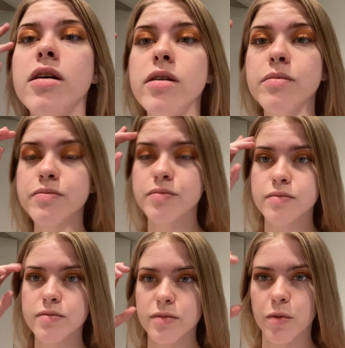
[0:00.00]
Um,
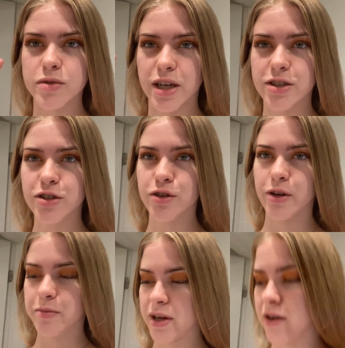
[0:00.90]
did I just show
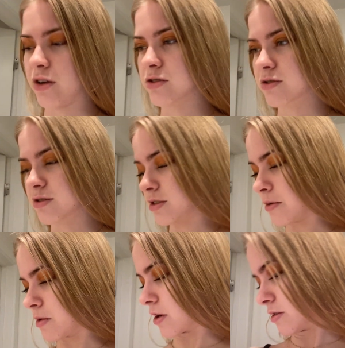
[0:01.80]
you my nostrils. I
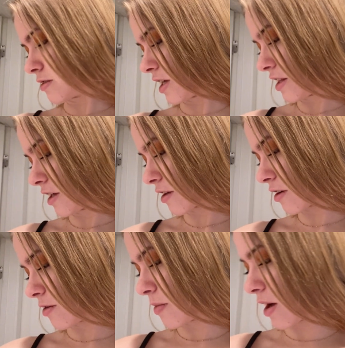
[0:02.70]
wanted to take that
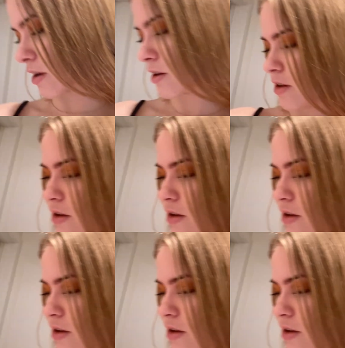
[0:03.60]
cut back.